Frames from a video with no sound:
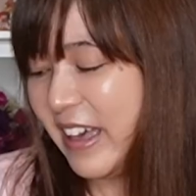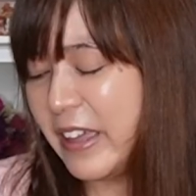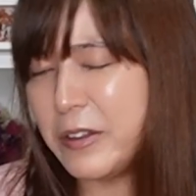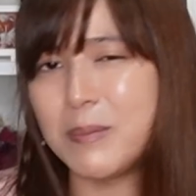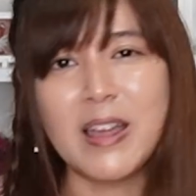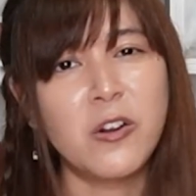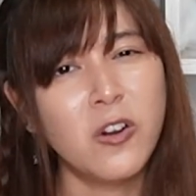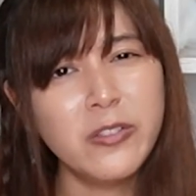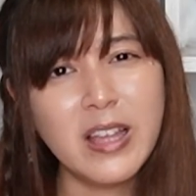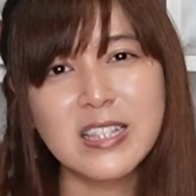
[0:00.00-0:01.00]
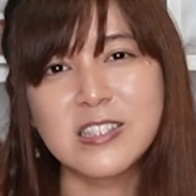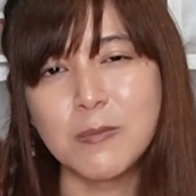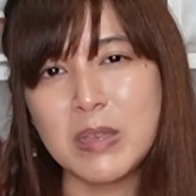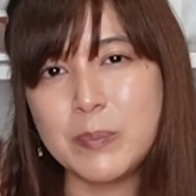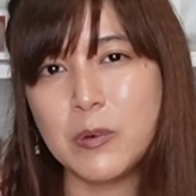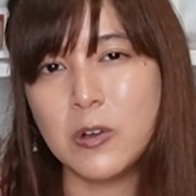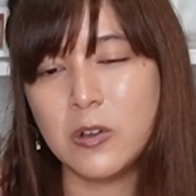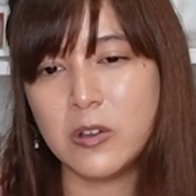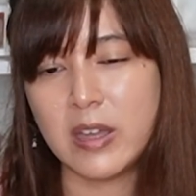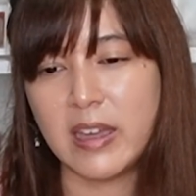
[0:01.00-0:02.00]
And I heard that some
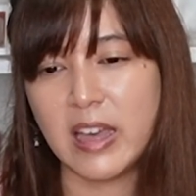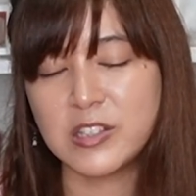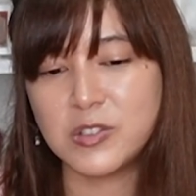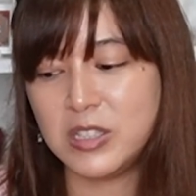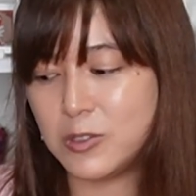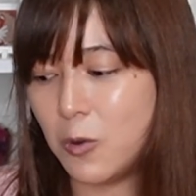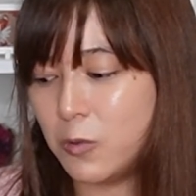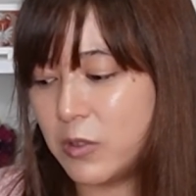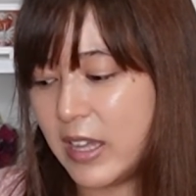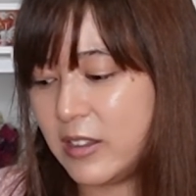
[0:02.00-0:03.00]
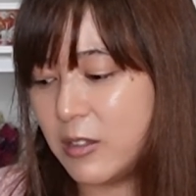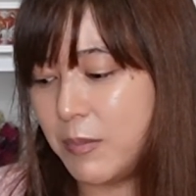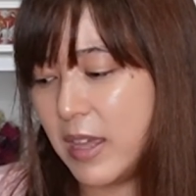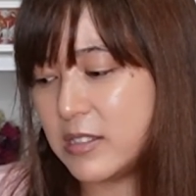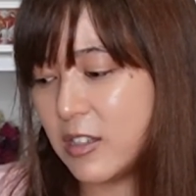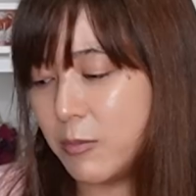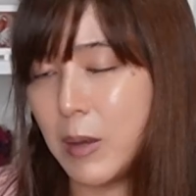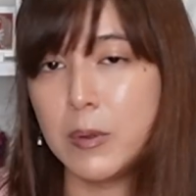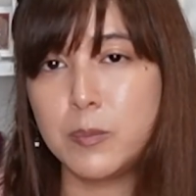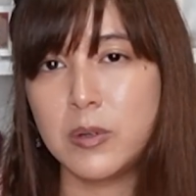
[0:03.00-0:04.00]
people actually don't like the base of
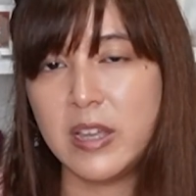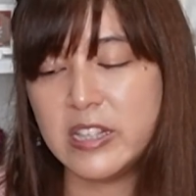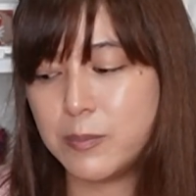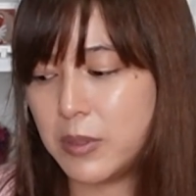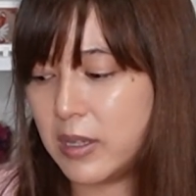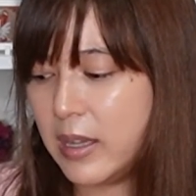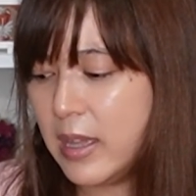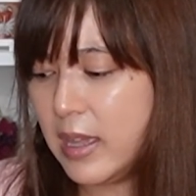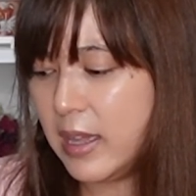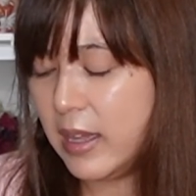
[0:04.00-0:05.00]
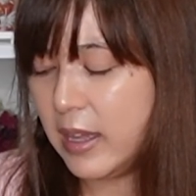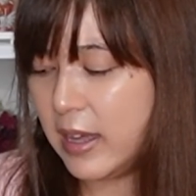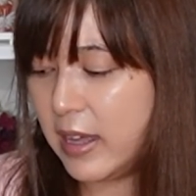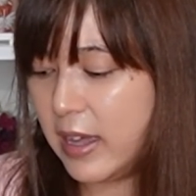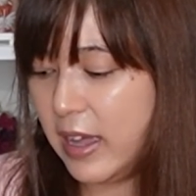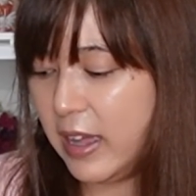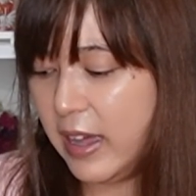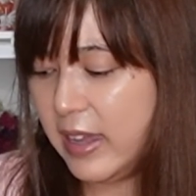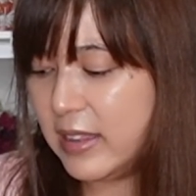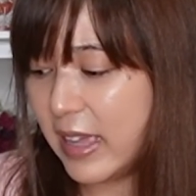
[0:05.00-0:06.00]
pop-up parades, but
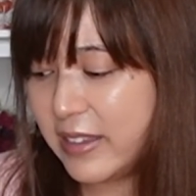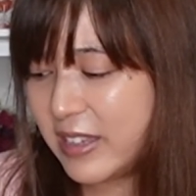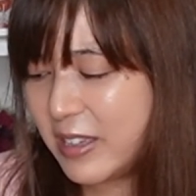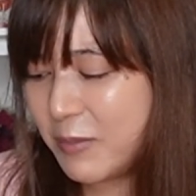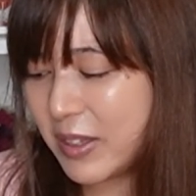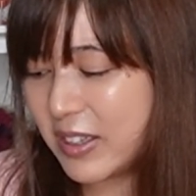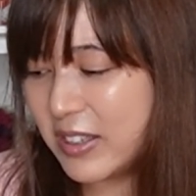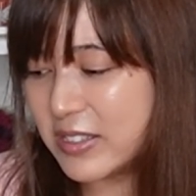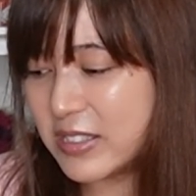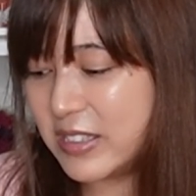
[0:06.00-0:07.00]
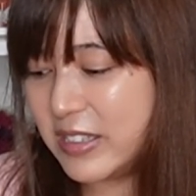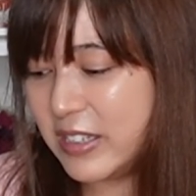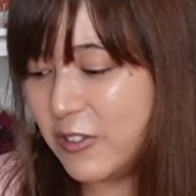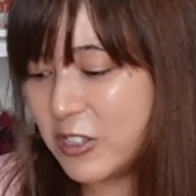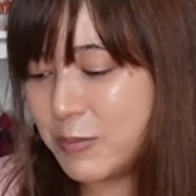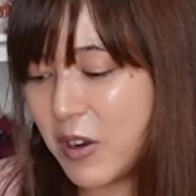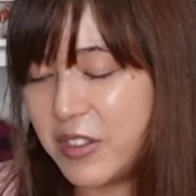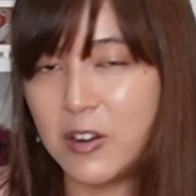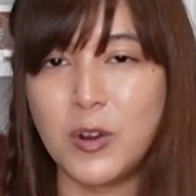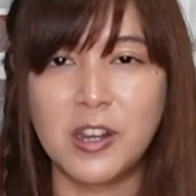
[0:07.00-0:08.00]
I like it because it looks better
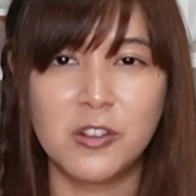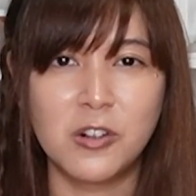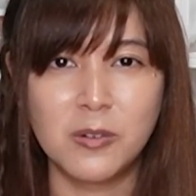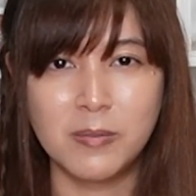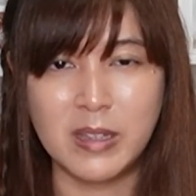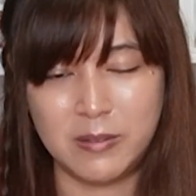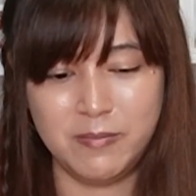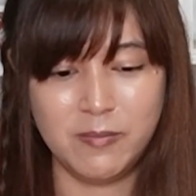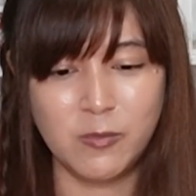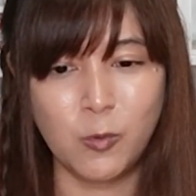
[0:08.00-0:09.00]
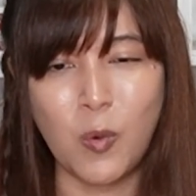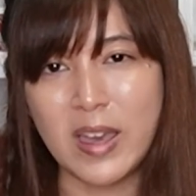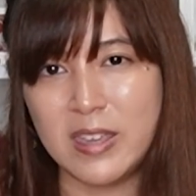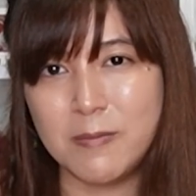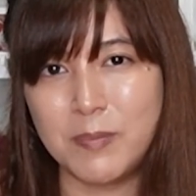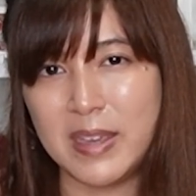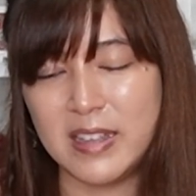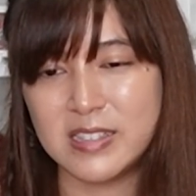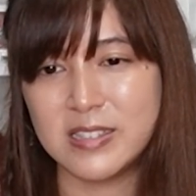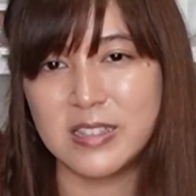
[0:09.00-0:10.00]
than a regular like white
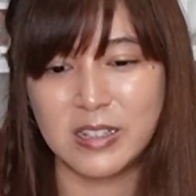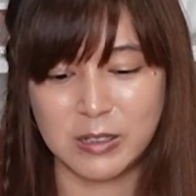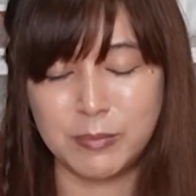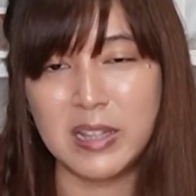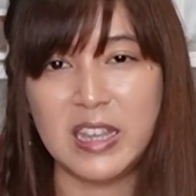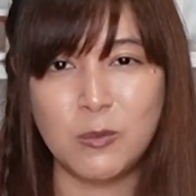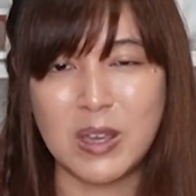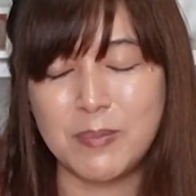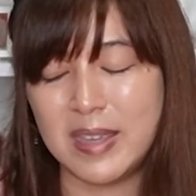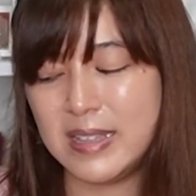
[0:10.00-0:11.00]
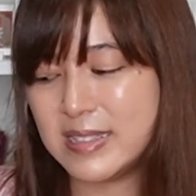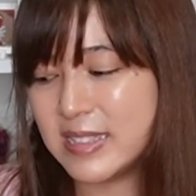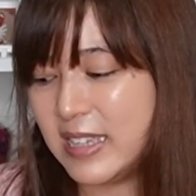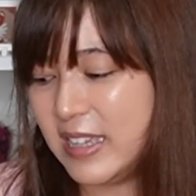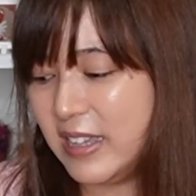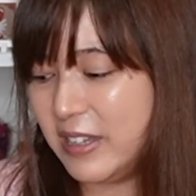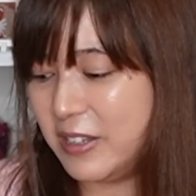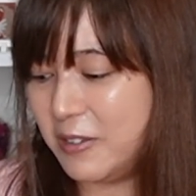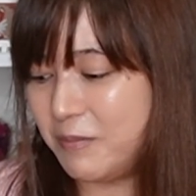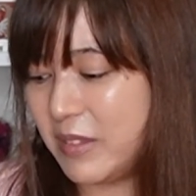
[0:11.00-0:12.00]
base, like the plain white base.
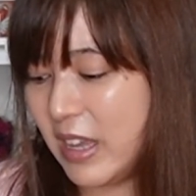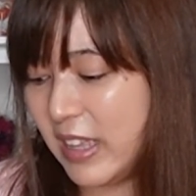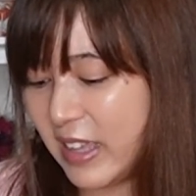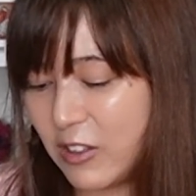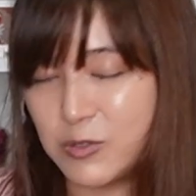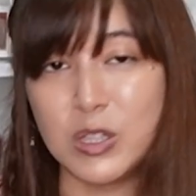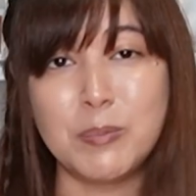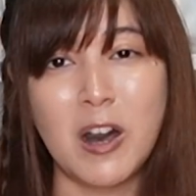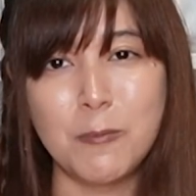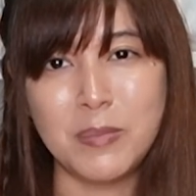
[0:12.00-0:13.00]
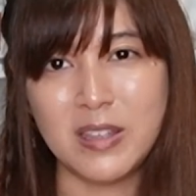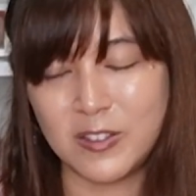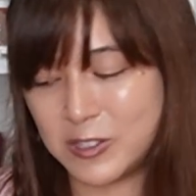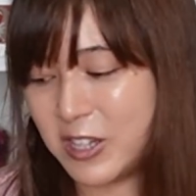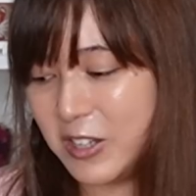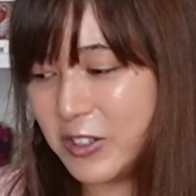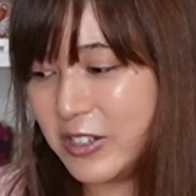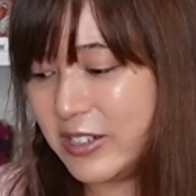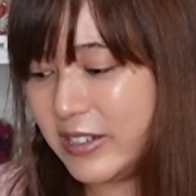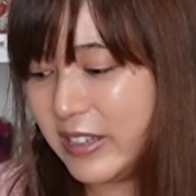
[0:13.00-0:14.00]
I like how it's really poppy and there's
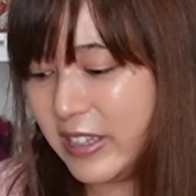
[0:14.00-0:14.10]
color.